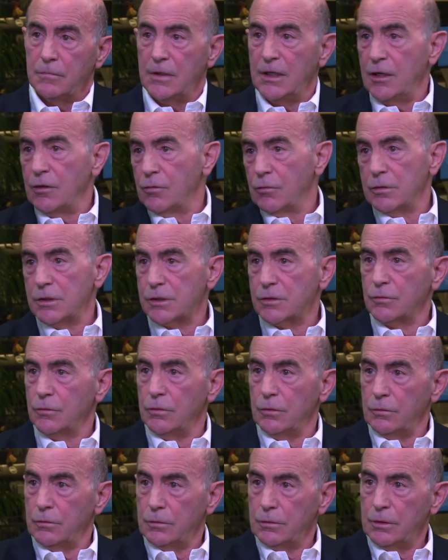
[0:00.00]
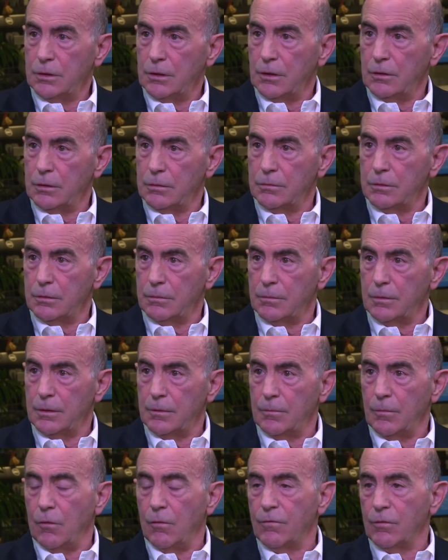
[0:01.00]
neither is true. You know, you, you,
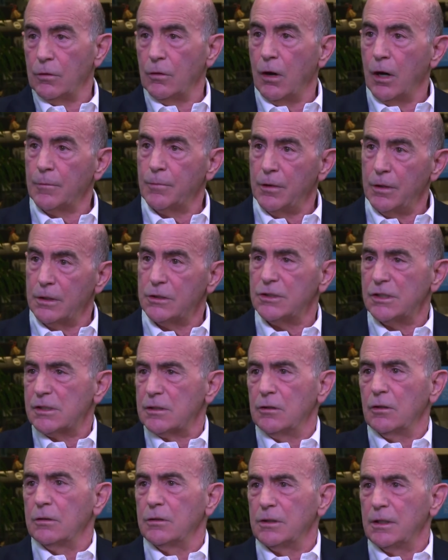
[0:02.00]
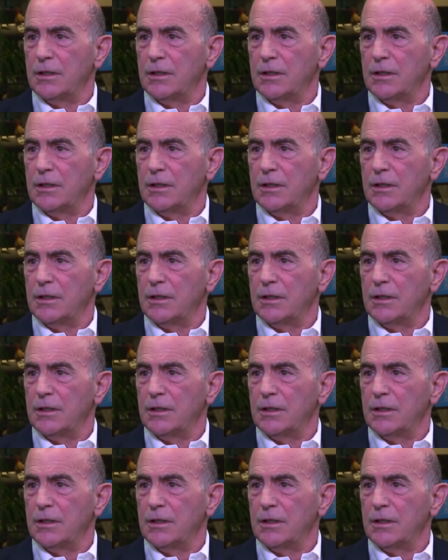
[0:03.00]
over a long period, just right.